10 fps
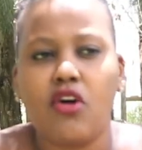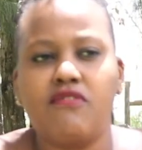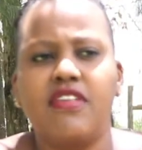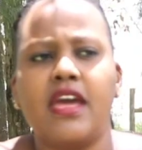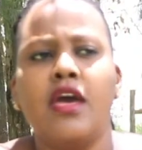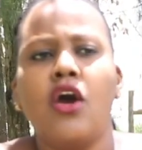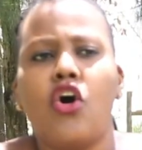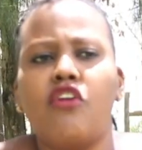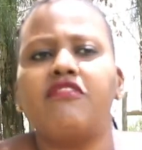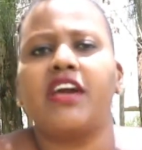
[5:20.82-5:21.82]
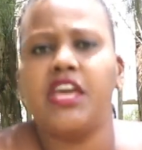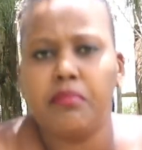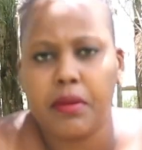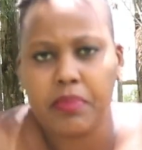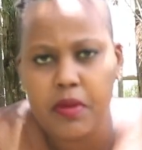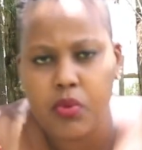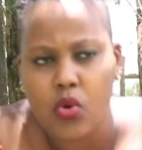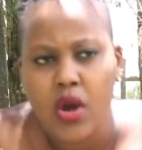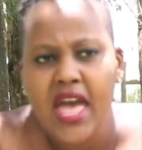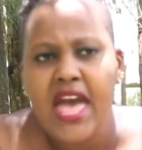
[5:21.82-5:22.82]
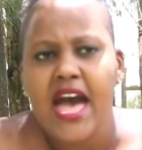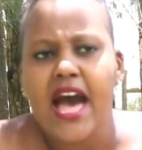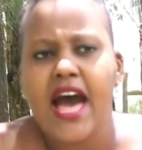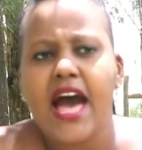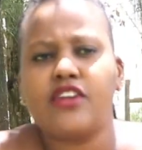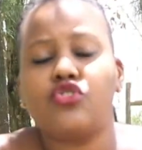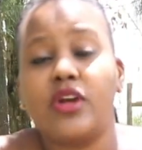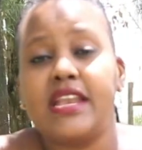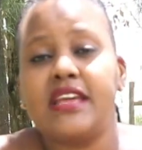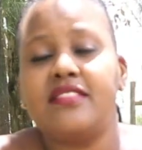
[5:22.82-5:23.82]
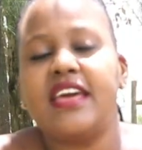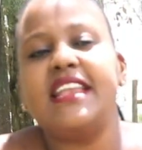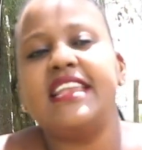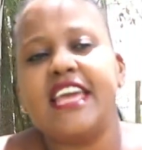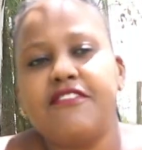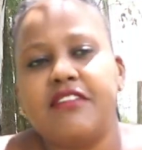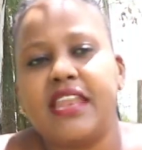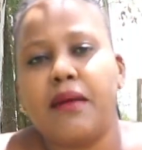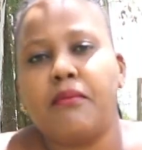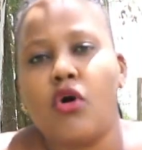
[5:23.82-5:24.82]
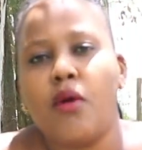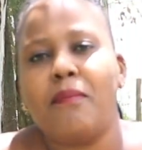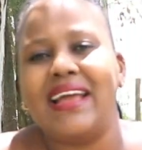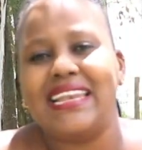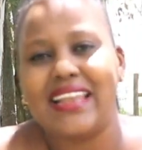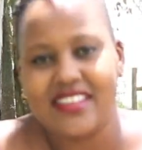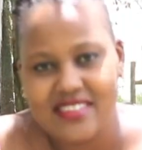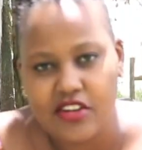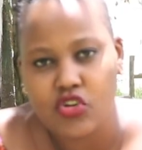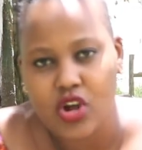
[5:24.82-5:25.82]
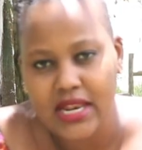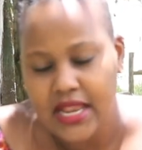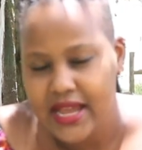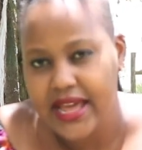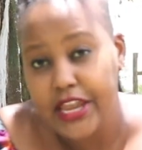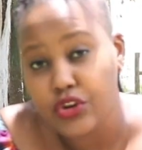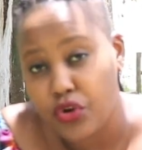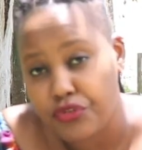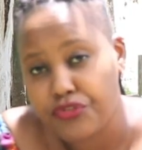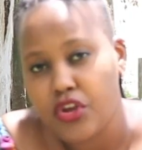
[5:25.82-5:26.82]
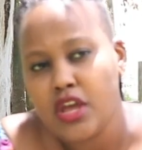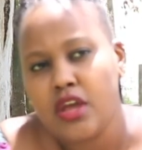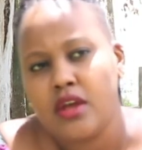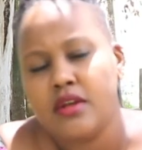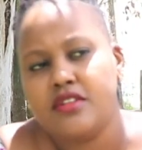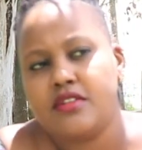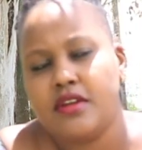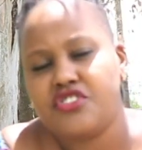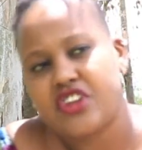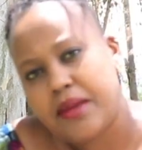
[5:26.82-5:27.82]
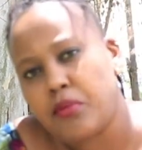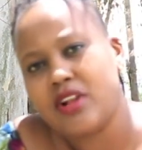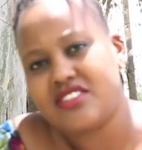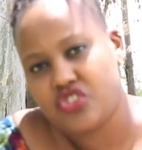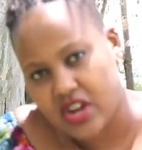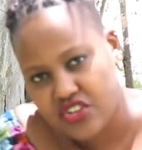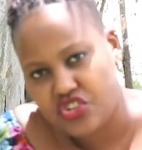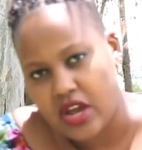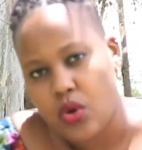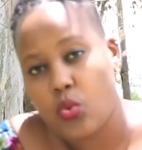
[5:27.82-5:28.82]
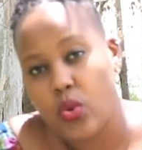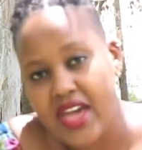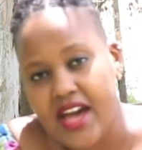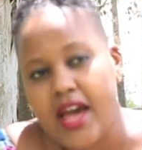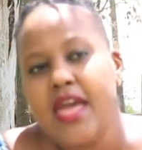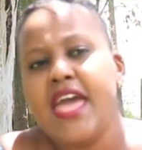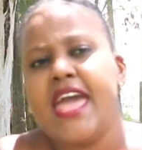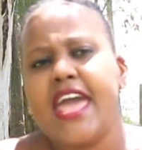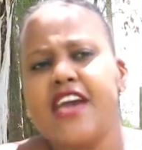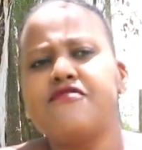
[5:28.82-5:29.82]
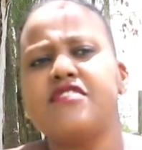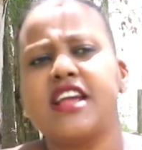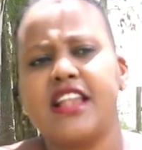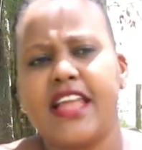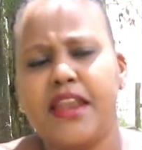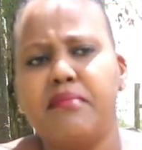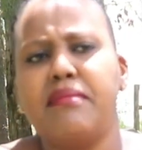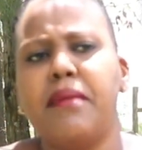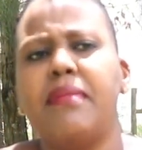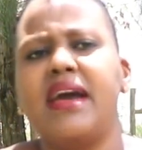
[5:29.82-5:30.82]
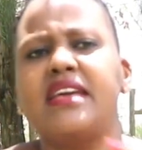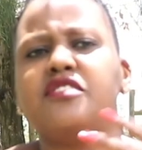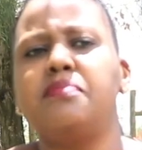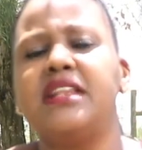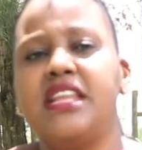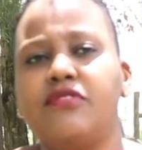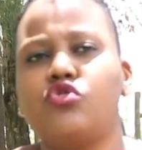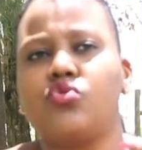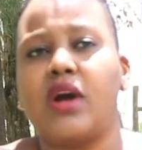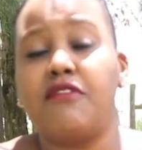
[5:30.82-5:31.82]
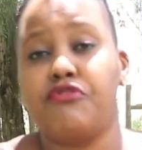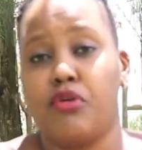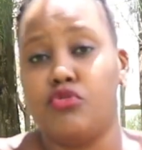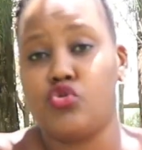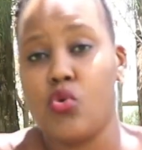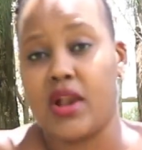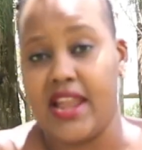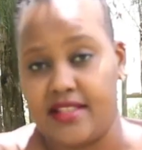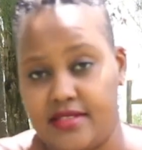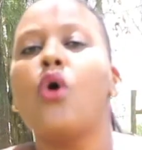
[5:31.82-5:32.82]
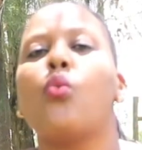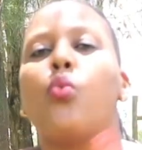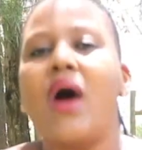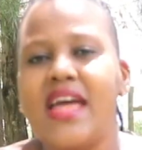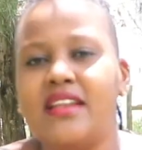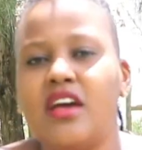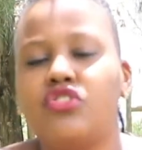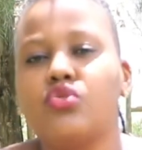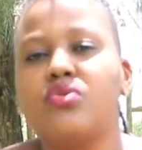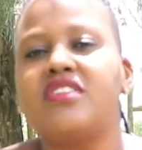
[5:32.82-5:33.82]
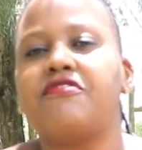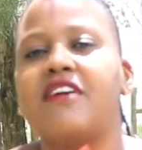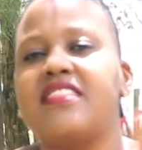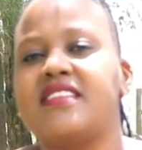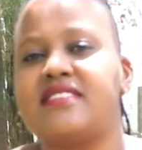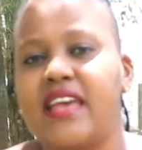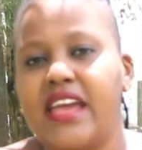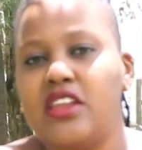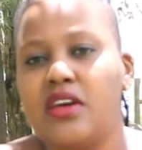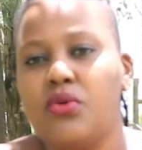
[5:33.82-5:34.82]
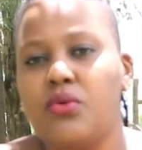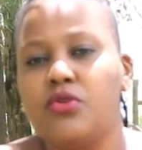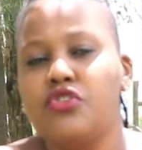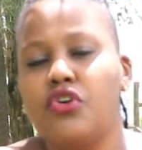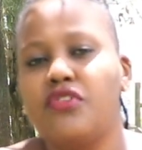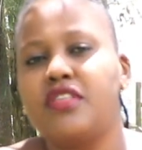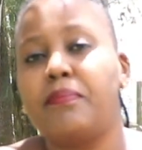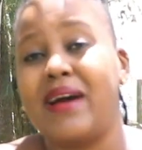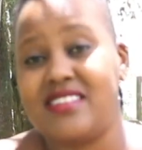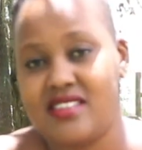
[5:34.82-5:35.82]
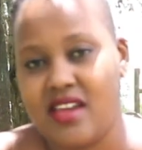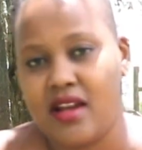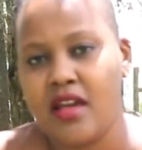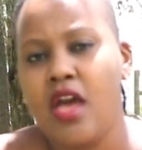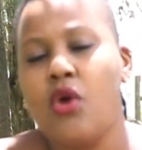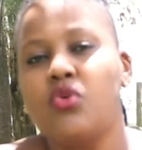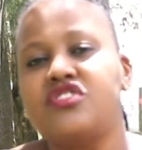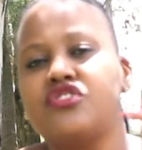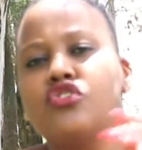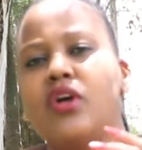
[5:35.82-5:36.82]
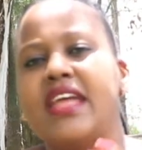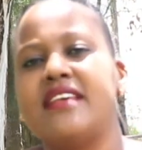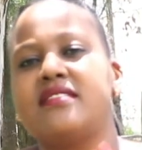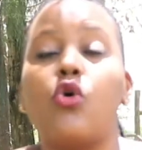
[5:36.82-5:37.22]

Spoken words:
of the Himba people are actually, they live in a more bilateral kind of tribal structure where every clan member is believed to come from two clans. One through the father's side, you know, the patriarch, which is known as the